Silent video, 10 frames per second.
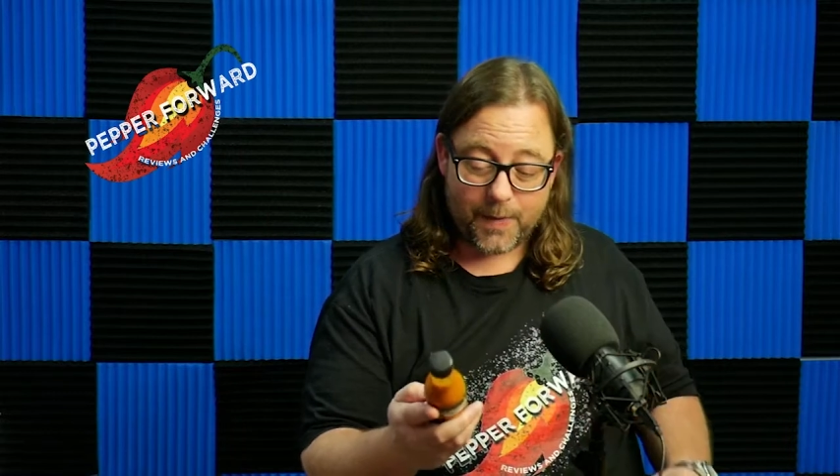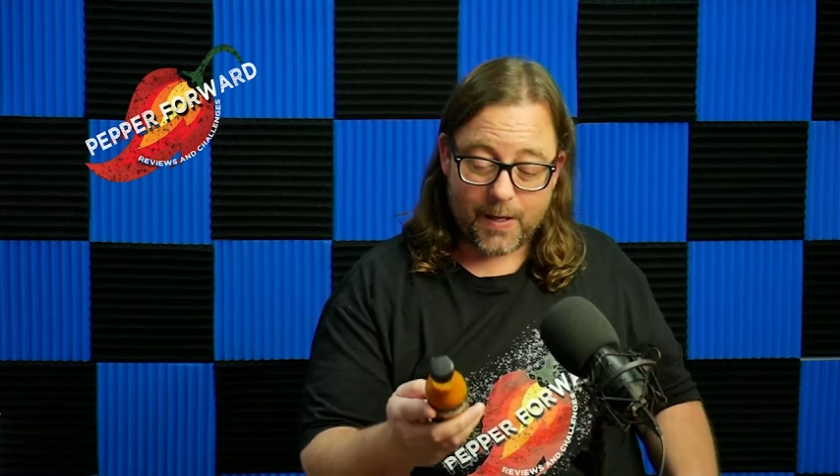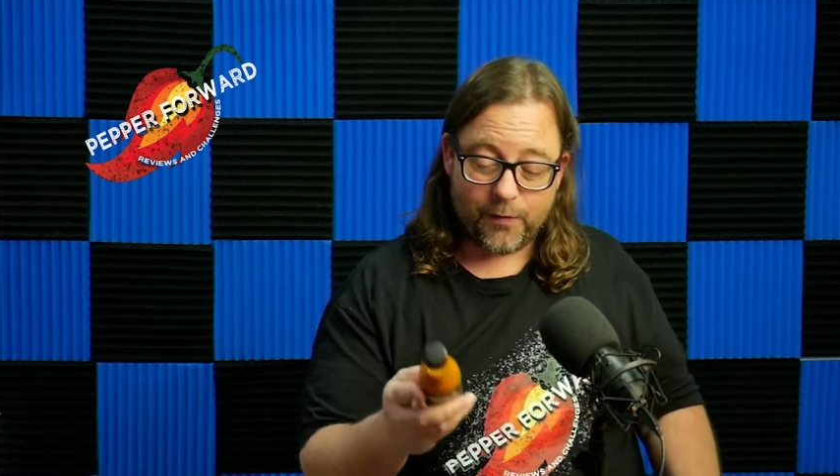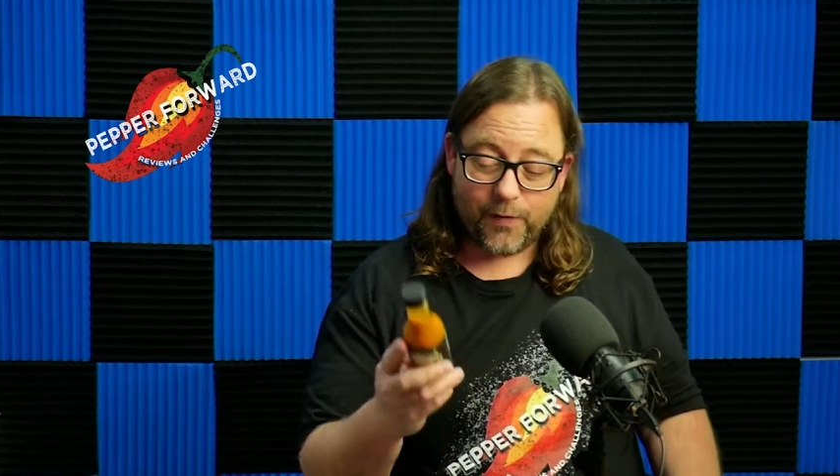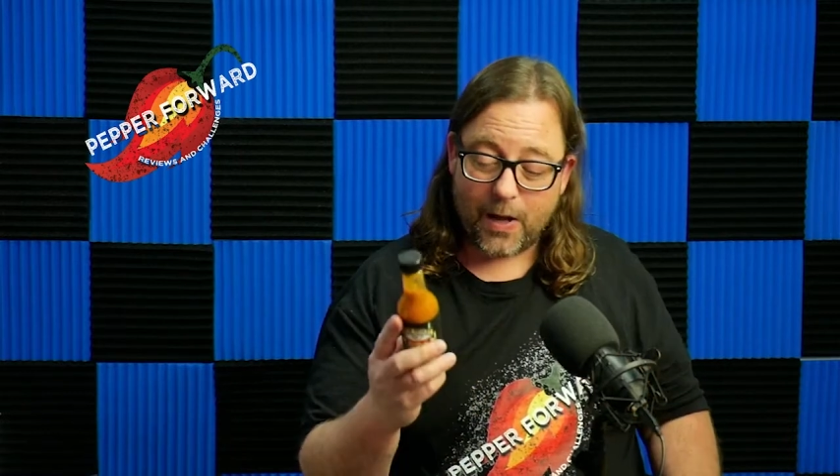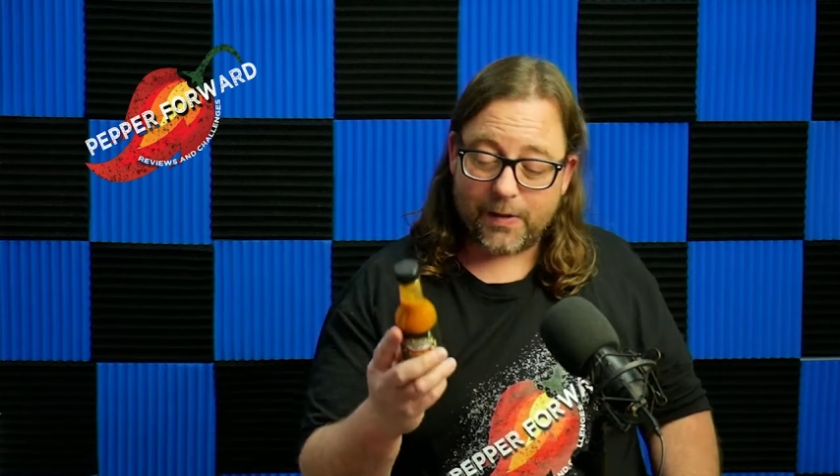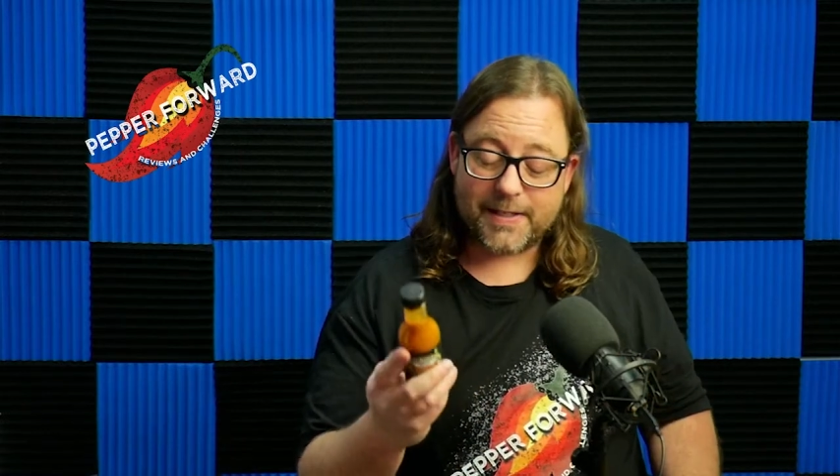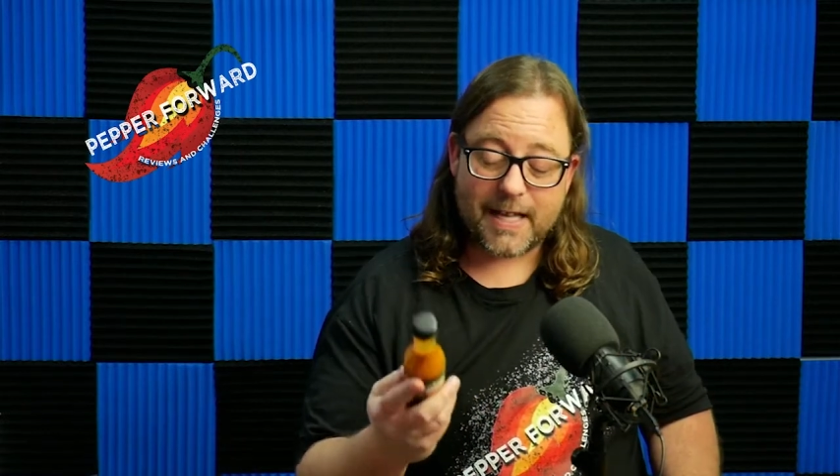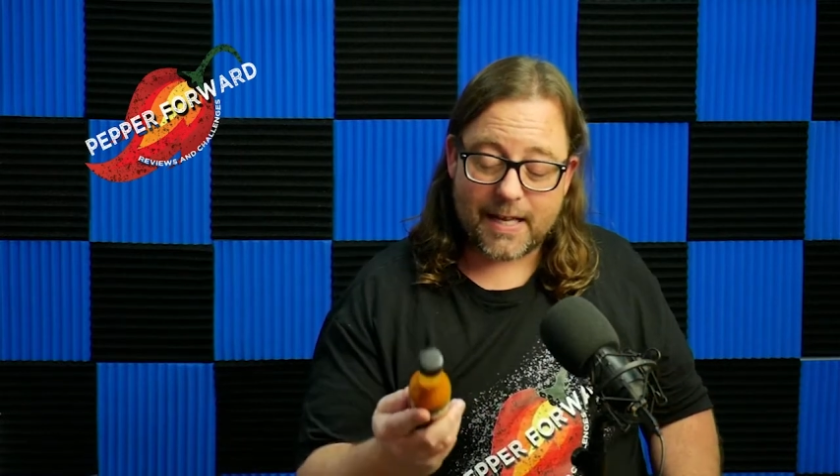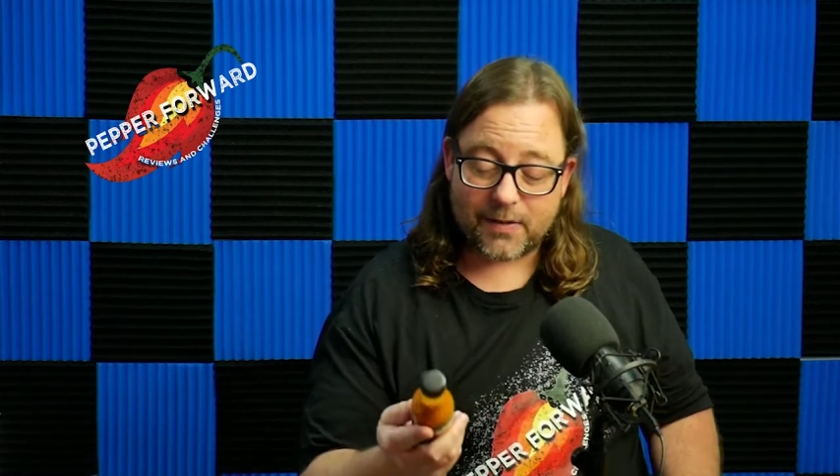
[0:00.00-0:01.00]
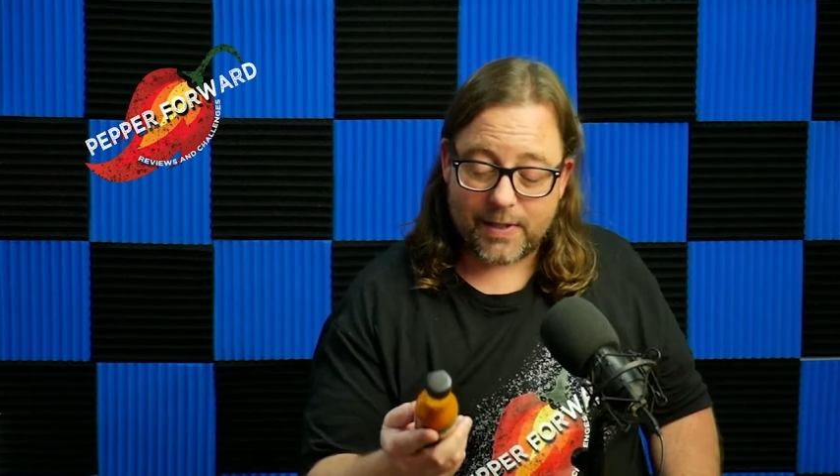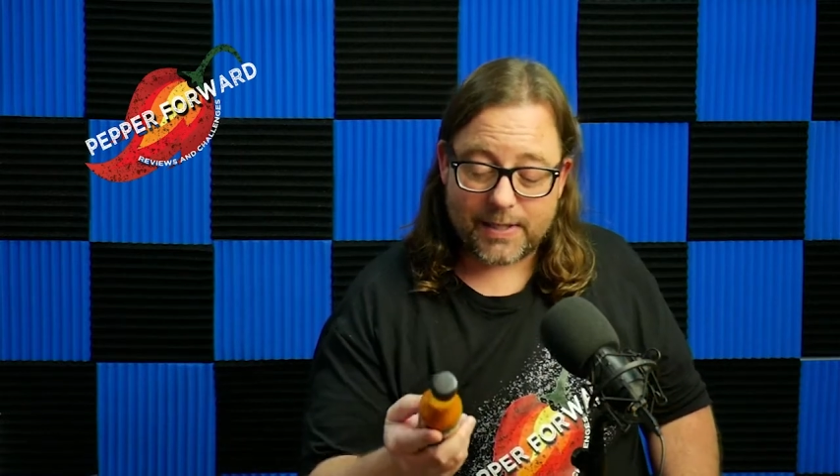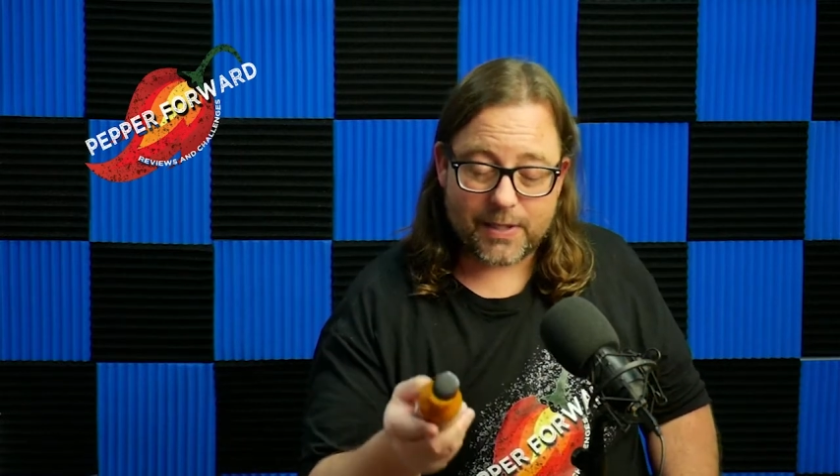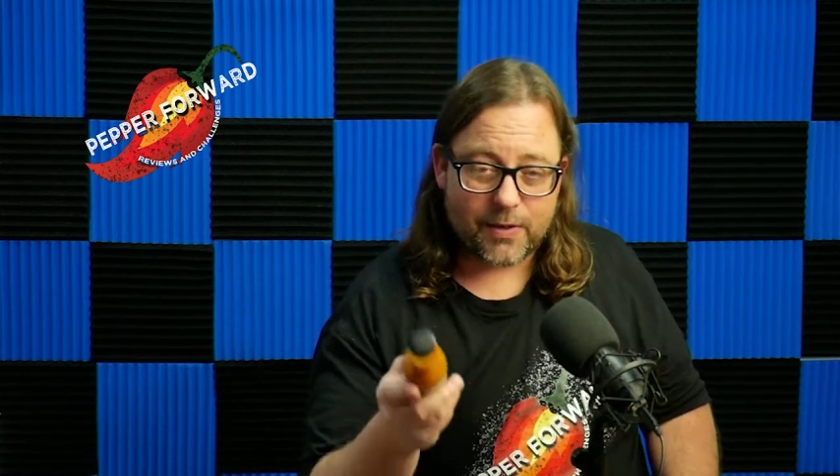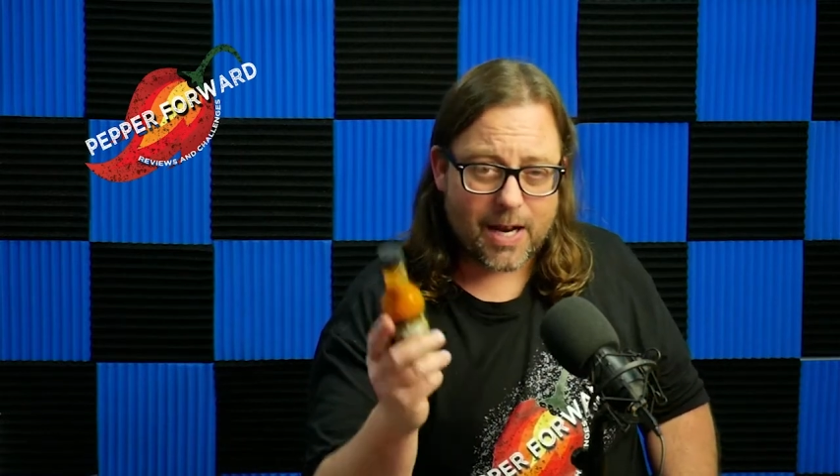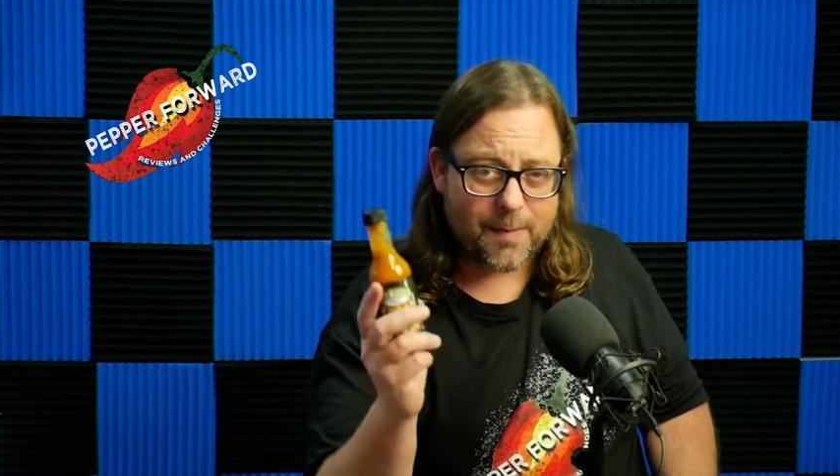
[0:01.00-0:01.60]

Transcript: You can follow these guys on Instagram,